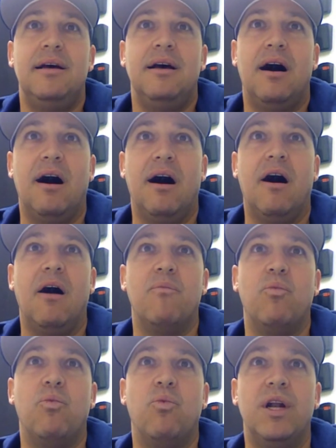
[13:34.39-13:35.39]

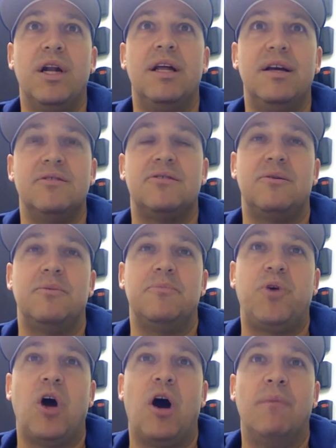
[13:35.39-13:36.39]
what it is to
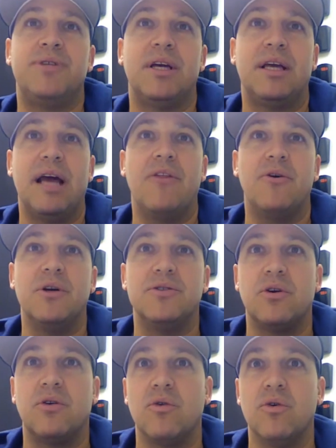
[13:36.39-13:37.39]
come together as a
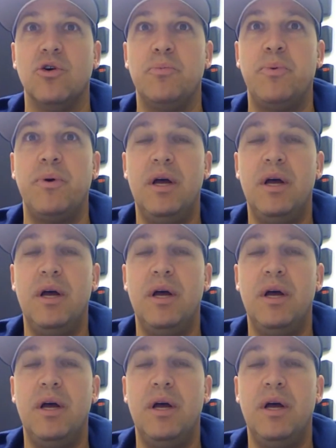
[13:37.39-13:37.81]
group,